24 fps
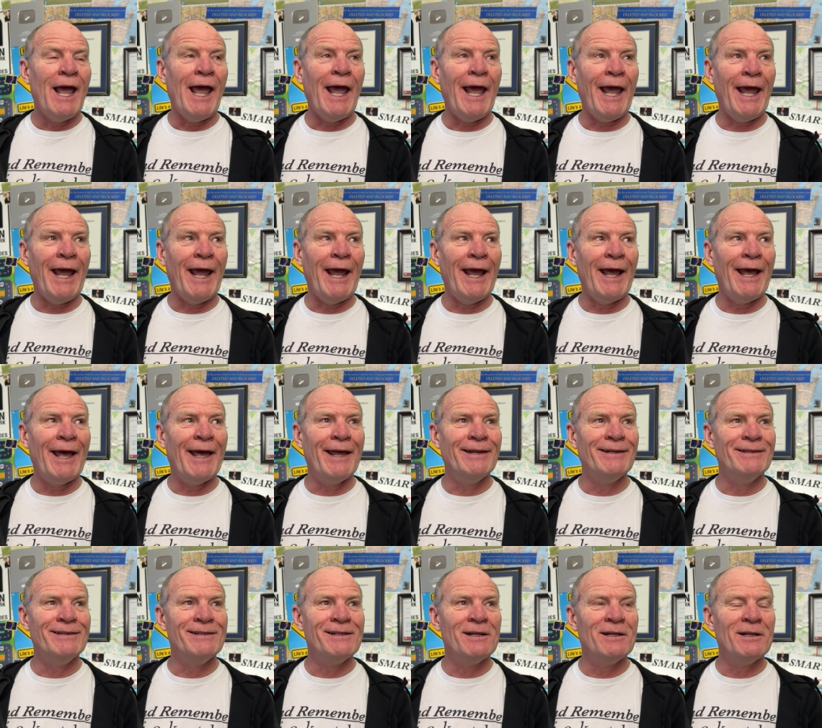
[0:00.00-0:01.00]

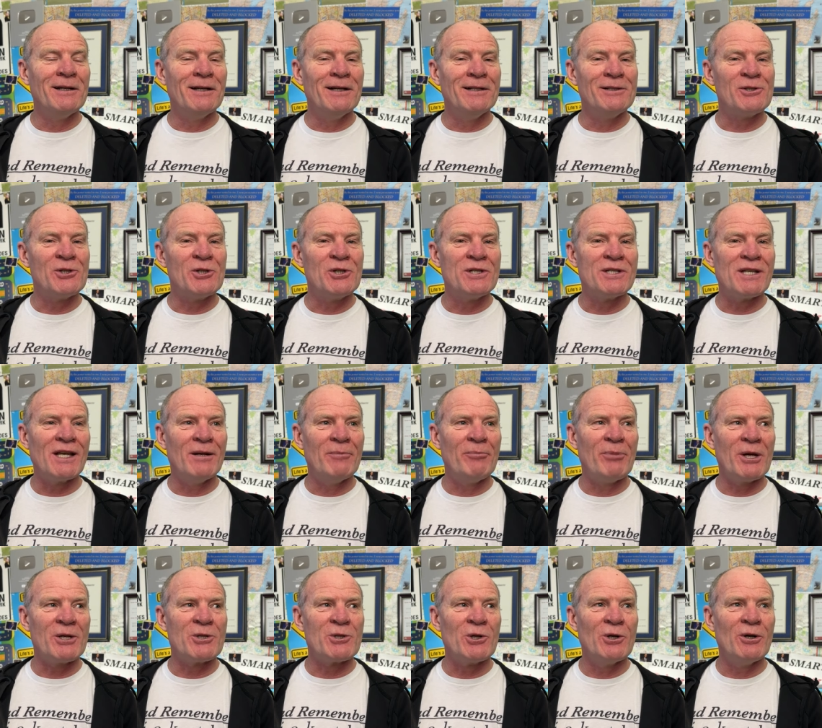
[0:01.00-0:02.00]
and uh, she sent a
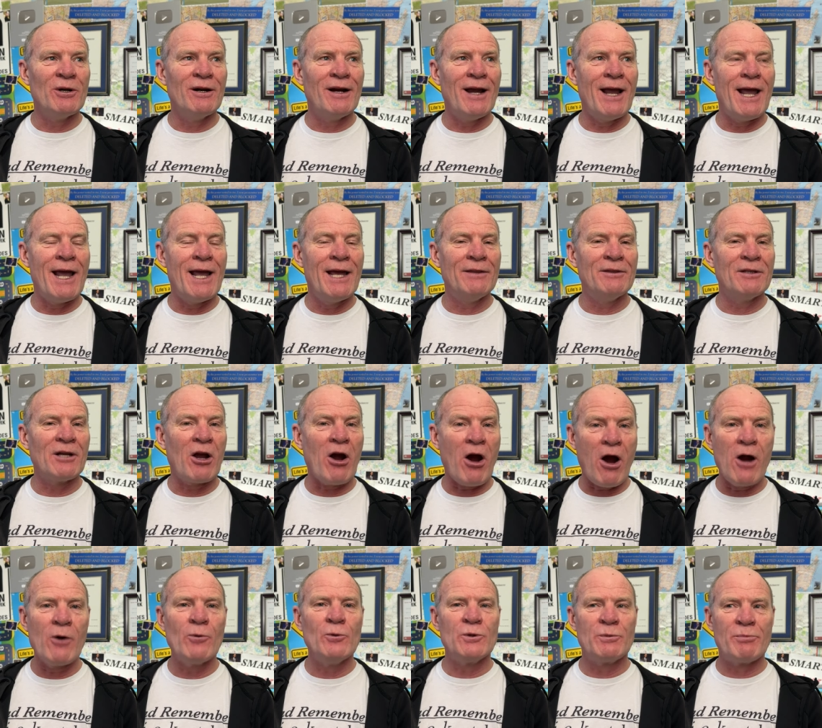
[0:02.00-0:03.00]
picture, and the
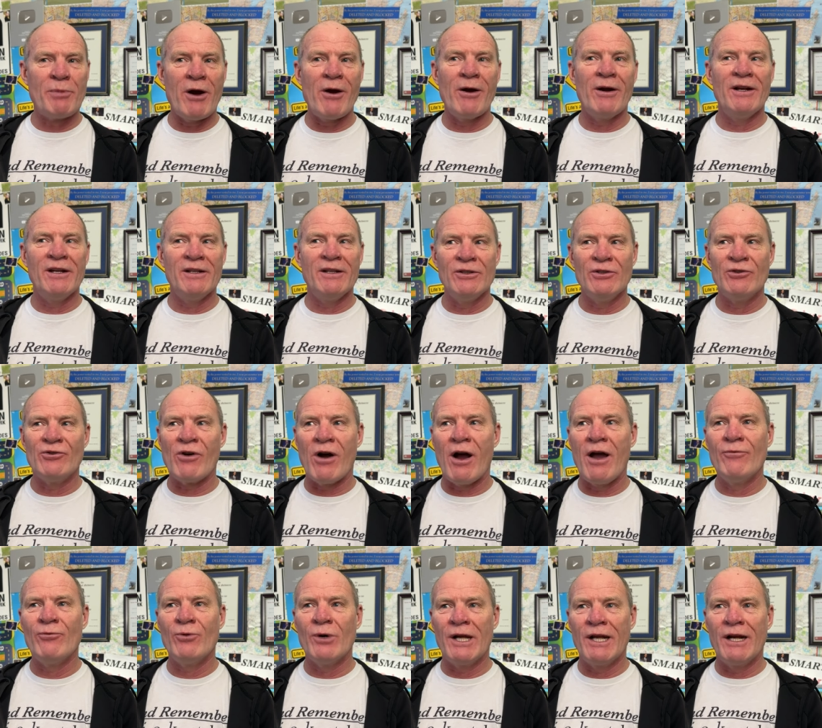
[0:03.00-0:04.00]
car was buried in the driveway.